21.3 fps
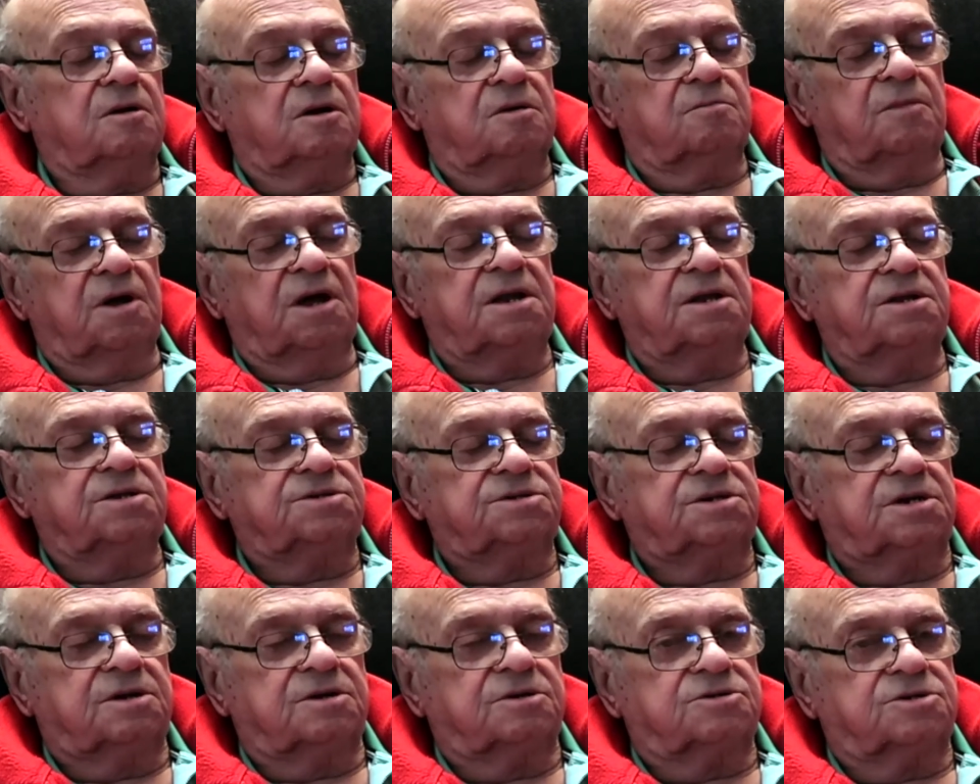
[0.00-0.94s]
managed
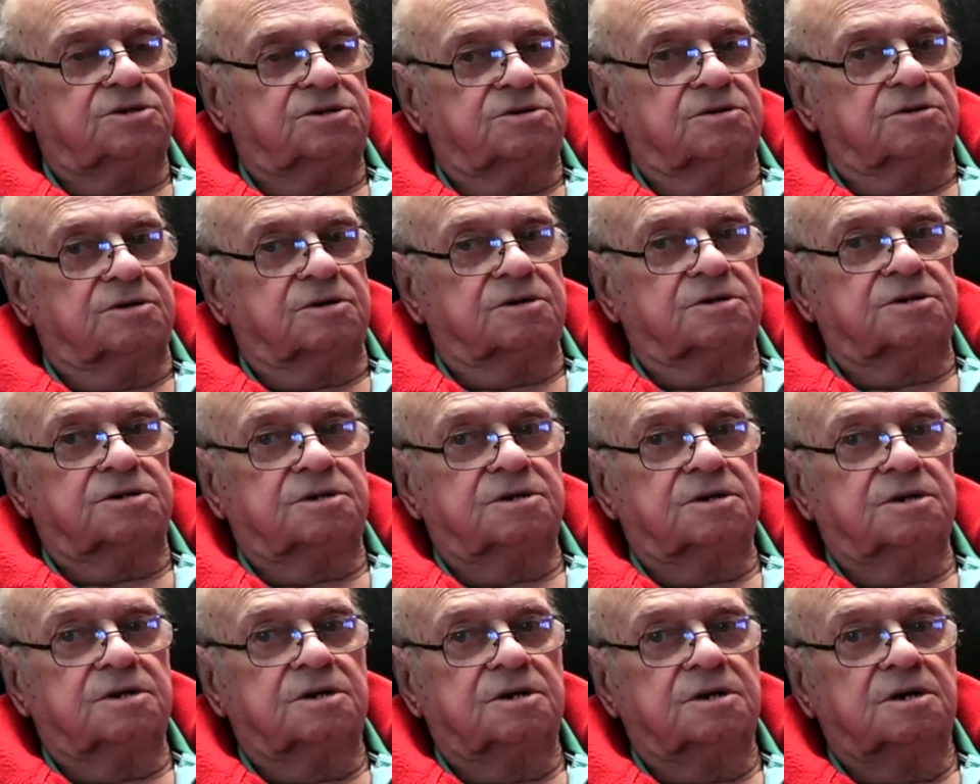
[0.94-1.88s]
their stores
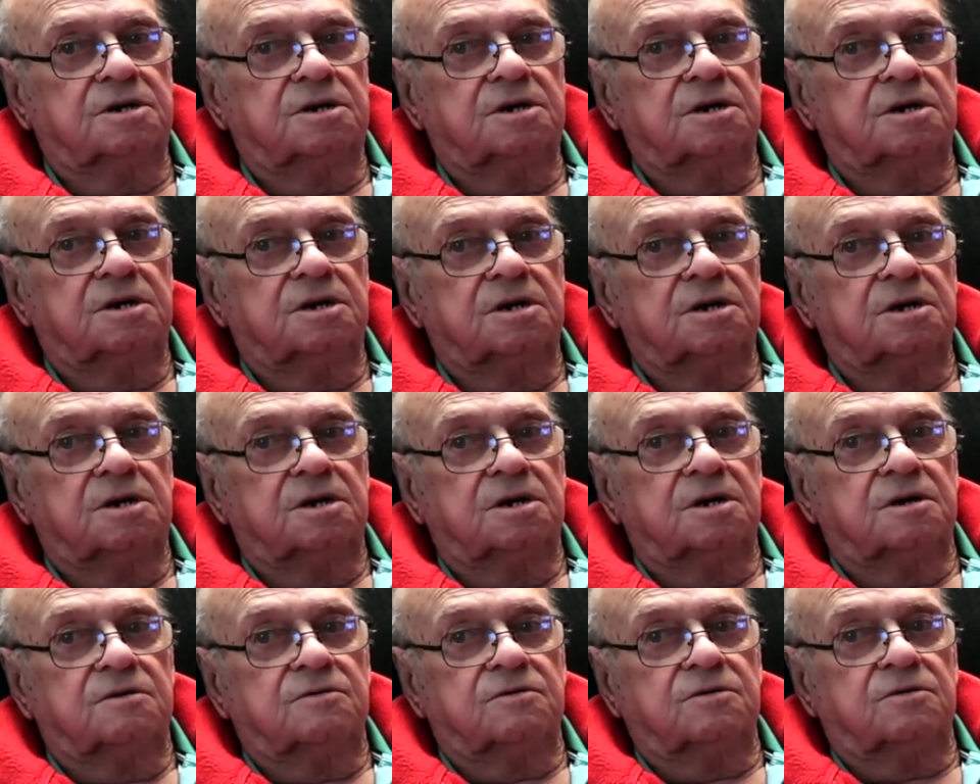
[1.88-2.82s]

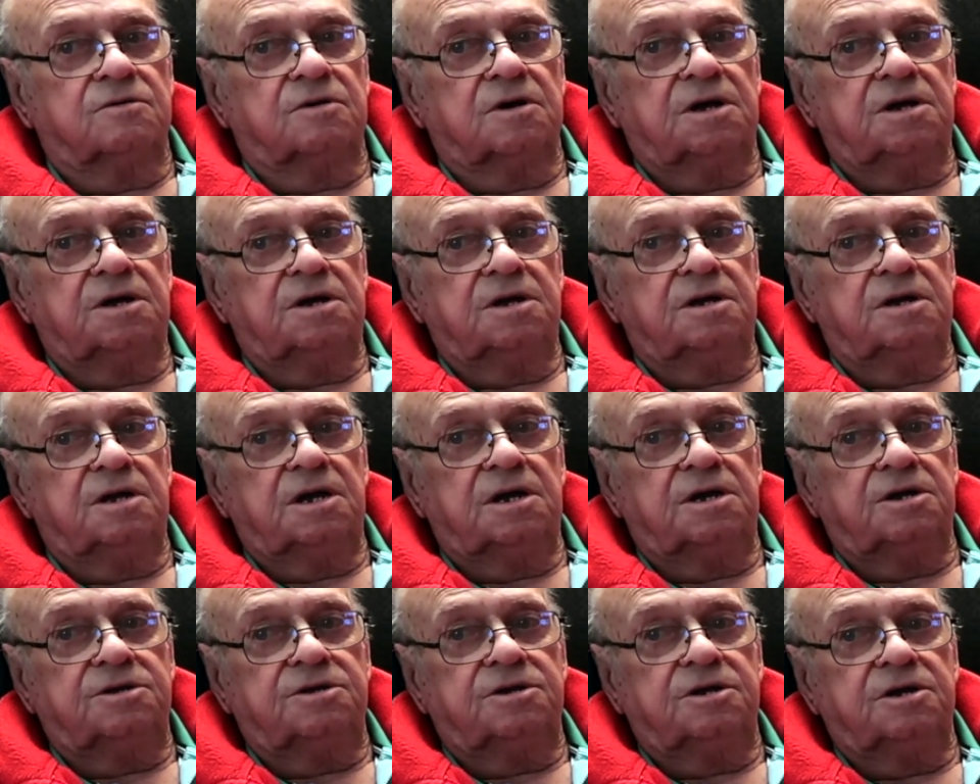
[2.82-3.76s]
for
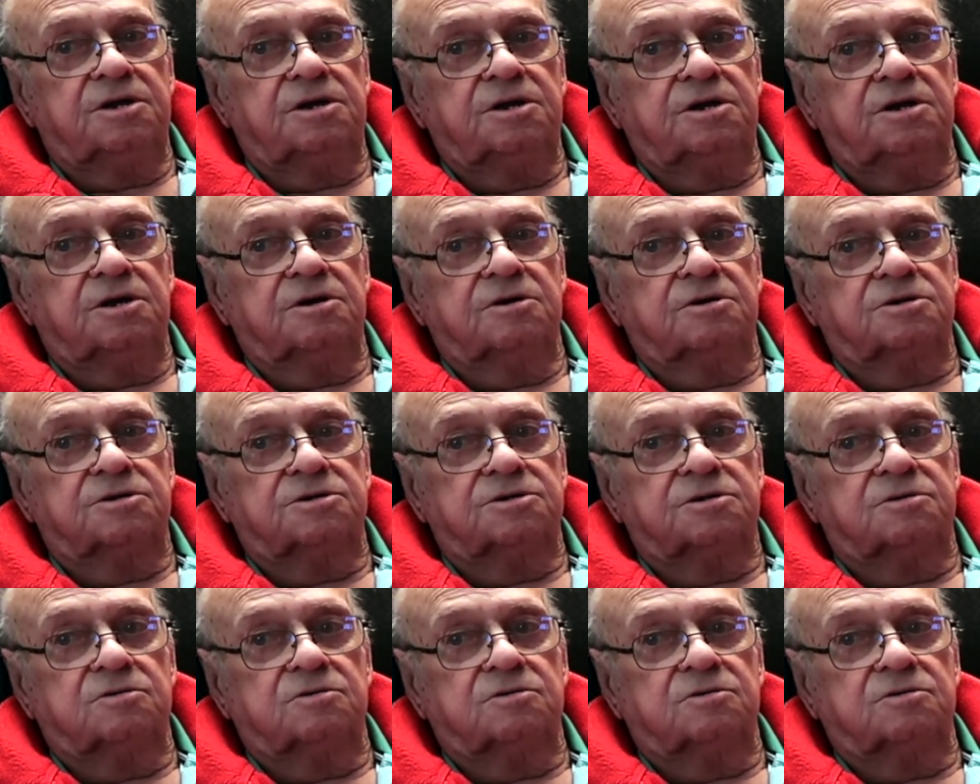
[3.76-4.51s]
18 years